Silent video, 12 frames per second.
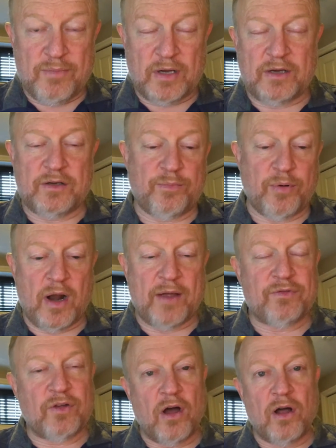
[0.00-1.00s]
but it
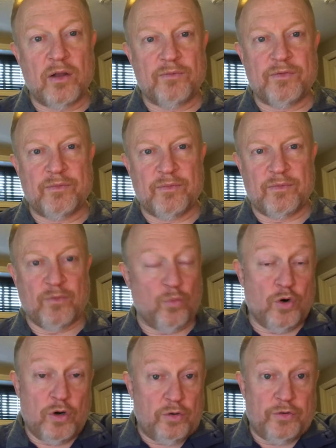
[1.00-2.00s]
deprives all of the
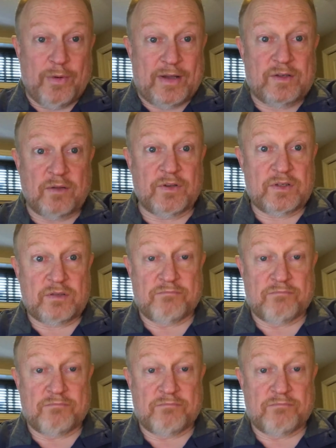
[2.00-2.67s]
world, the rest of us,